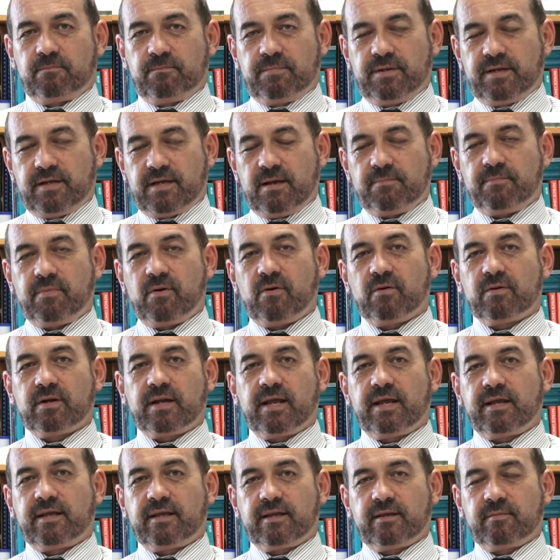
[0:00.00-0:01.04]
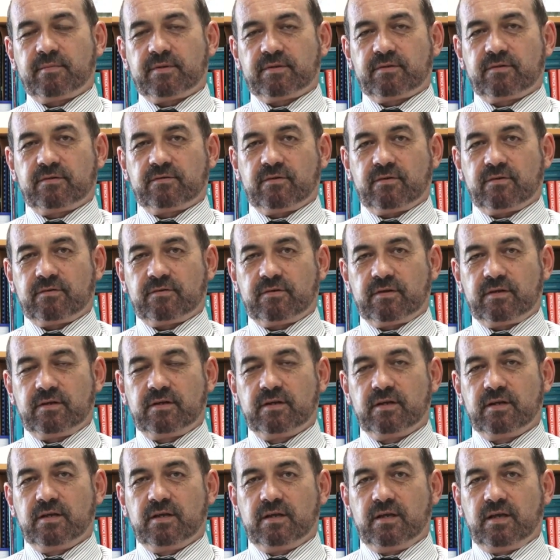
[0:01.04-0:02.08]
pick up on academic
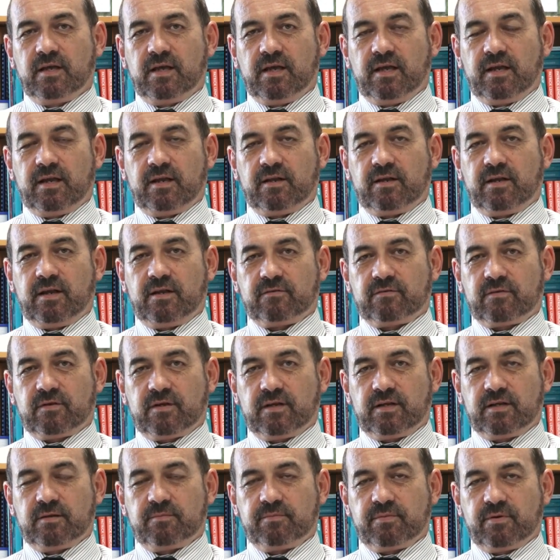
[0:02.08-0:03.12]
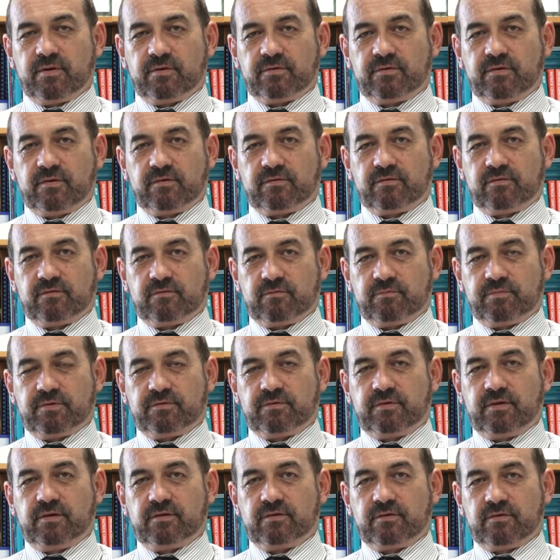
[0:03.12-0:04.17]
dishonesty, and it has clear processes and
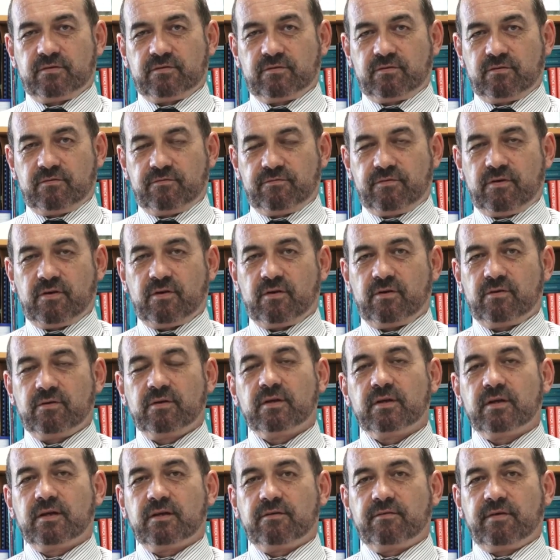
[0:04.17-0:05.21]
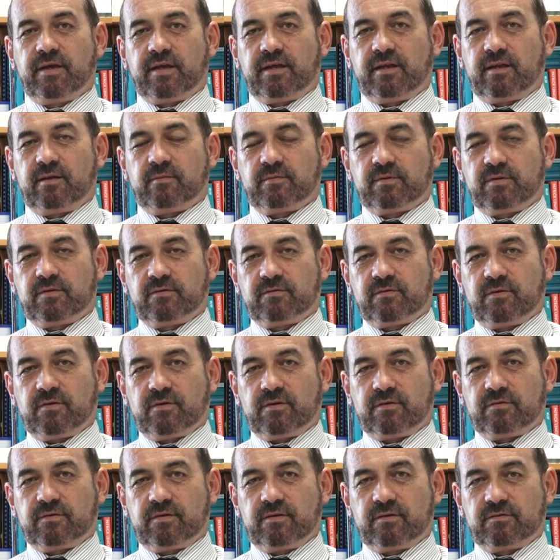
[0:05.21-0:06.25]
procedures to follow if academic
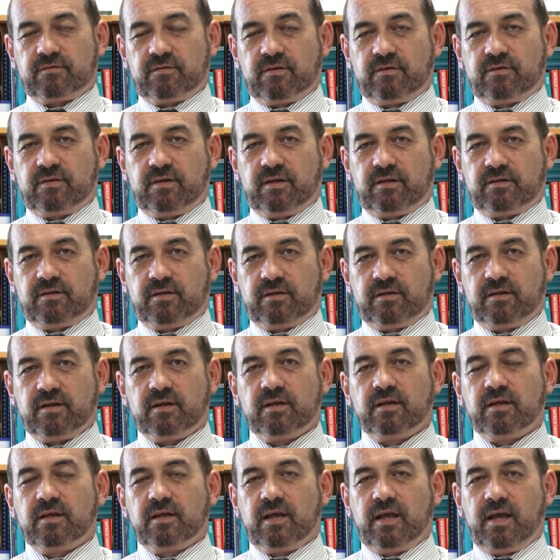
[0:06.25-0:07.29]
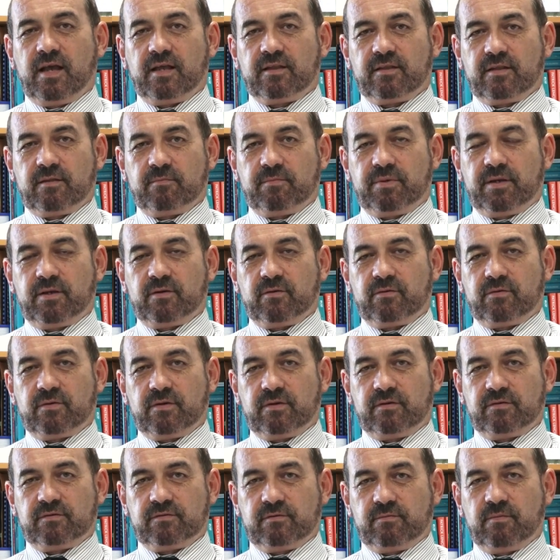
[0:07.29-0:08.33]
dishonesty is detected and that
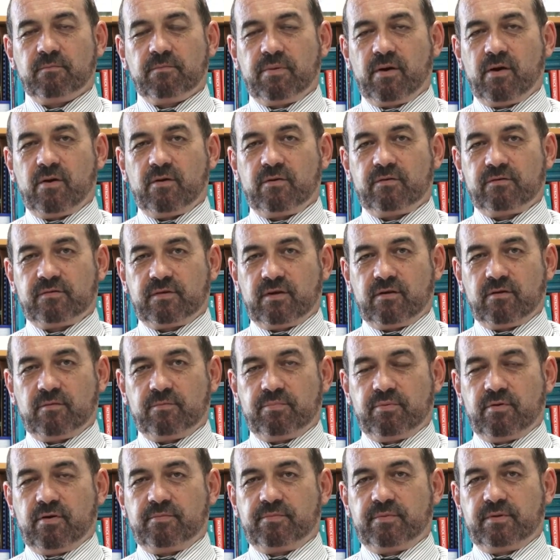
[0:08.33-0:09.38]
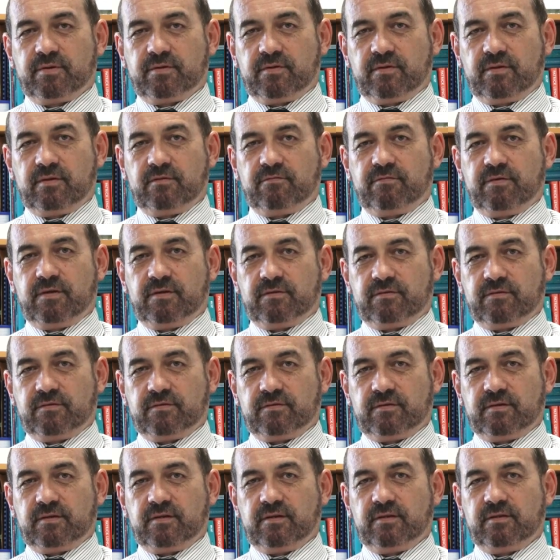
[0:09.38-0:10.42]
penalties imposed are appropriate to the
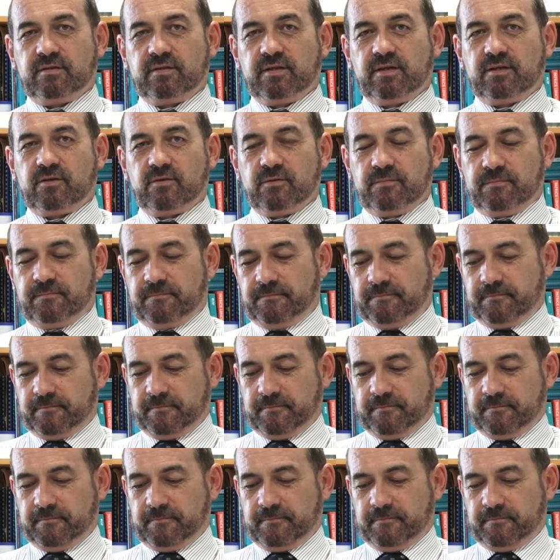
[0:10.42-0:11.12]
offences there. Thank you.